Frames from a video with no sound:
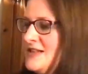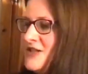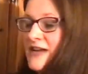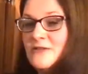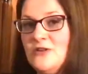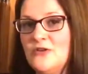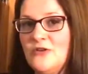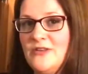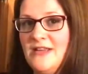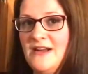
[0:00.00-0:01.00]
child lock
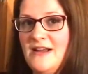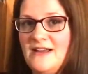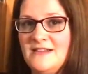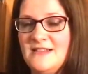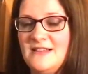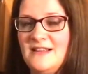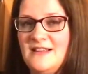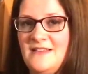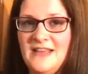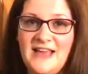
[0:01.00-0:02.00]
on there and
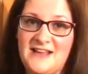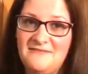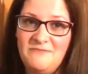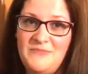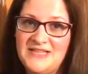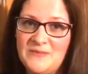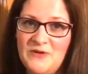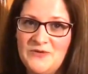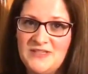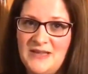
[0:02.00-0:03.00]
they can't mess about
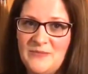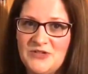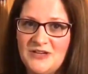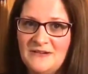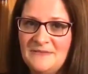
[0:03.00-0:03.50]
with the temperature.